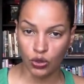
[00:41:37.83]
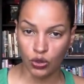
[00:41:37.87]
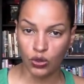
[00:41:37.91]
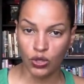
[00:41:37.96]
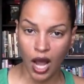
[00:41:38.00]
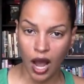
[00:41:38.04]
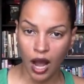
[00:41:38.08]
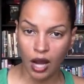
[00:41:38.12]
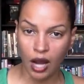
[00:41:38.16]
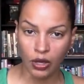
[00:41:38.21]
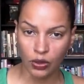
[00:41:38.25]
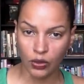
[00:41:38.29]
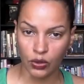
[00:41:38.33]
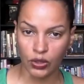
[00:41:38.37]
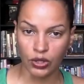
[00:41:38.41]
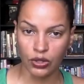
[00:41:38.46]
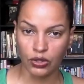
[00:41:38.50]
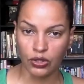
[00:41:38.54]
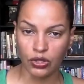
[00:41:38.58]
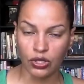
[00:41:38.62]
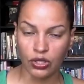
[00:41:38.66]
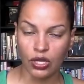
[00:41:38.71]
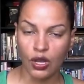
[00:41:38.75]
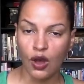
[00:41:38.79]

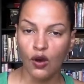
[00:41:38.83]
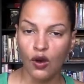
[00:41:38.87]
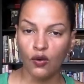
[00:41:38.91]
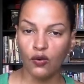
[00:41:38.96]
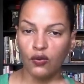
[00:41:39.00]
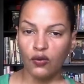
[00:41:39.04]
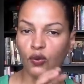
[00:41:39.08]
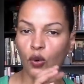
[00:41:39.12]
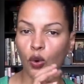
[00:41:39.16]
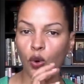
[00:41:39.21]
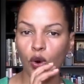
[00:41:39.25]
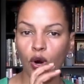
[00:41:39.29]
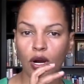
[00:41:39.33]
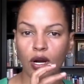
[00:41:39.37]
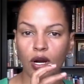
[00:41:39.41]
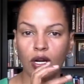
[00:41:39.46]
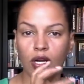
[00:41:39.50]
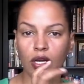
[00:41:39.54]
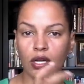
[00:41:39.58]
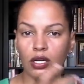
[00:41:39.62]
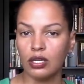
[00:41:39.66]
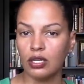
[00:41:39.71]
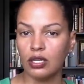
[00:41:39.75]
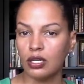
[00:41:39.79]
conquerors
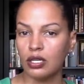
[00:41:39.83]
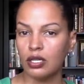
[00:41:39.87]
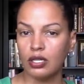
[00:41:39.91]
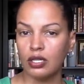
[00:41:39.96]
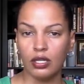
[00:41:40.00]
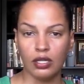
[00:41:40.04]
for,